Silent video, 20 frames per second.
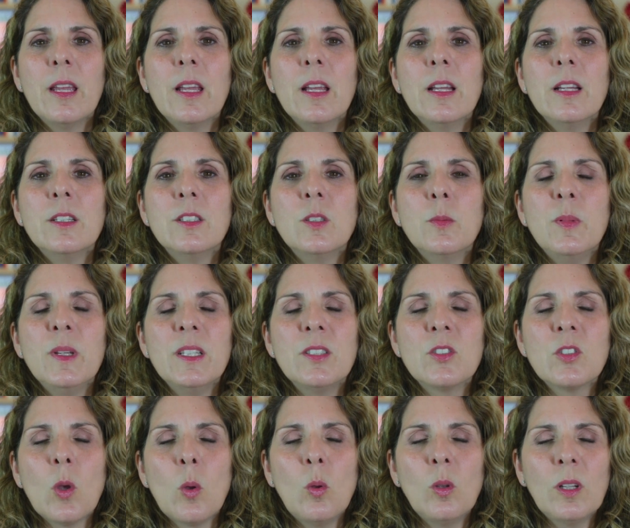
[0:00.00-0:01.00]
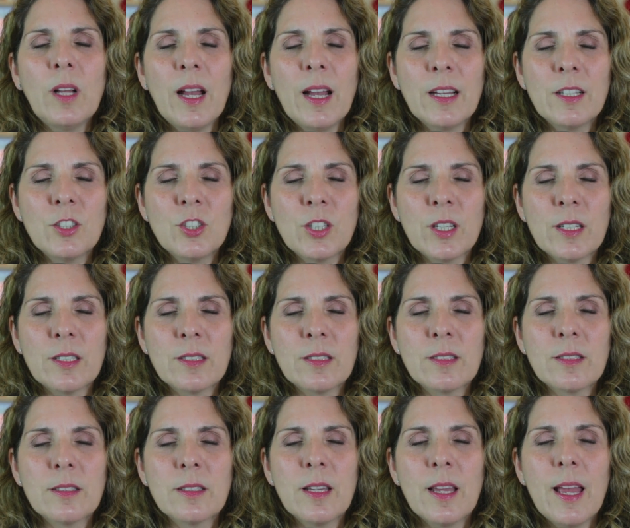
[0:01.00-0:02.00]
To be soul
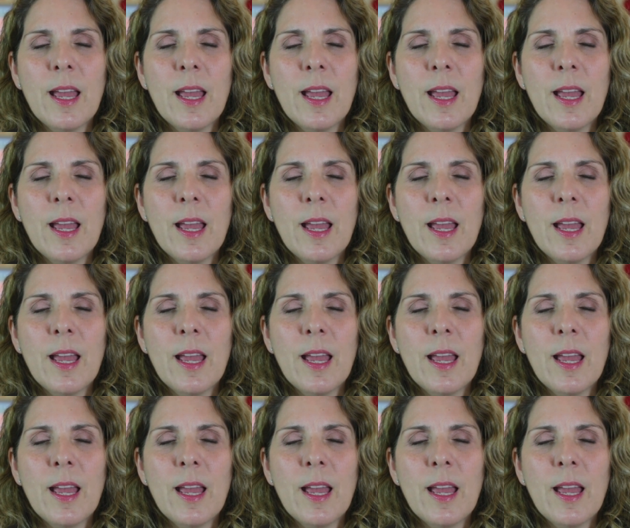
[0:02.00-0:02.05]
conscious